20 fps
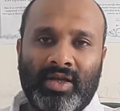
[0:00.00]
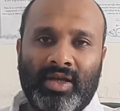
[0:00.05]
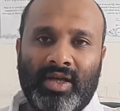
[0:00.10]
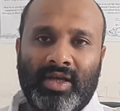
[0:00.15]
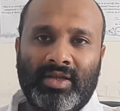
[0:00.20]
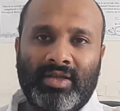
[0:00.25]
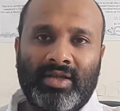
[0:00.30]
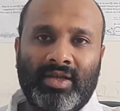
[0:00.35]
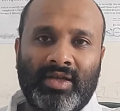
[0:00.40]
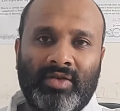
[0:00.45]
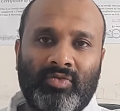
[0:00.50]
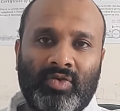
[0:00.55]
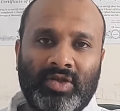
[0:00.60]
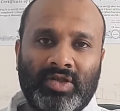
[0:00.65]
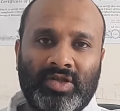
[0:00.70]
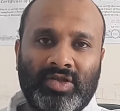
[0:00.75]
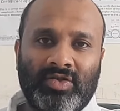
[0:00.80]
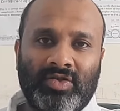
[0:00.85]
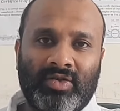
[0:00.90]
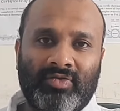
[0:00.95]
And then
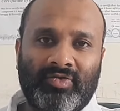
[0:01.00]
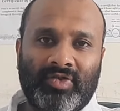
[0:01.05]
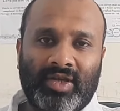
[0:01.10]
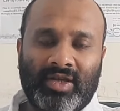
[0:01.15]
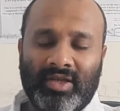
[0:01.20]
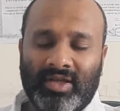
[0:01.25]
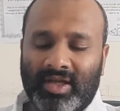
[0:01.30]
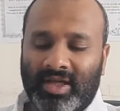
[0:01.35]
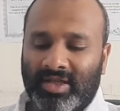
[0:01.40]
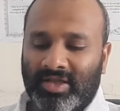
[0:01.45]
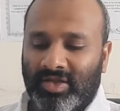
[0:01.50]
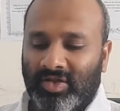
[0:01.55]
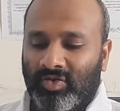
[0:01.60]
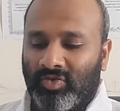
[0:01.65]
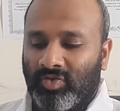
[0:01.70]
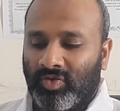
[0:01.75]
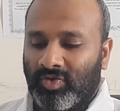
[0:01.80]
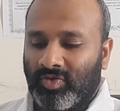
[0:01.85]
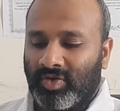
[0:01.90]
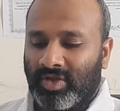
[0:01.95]
once you have done that, you
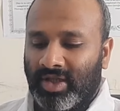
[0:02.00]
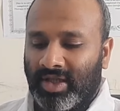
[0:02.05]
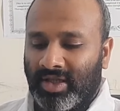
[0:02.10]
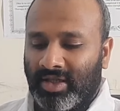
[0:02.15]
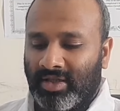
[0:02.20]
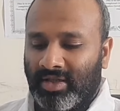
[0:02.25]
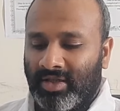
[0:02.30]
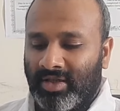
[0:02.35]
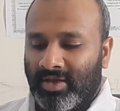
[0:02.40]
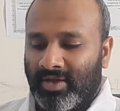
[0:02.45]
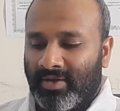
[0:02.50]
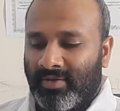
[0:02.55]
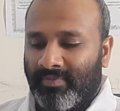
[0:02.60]
will then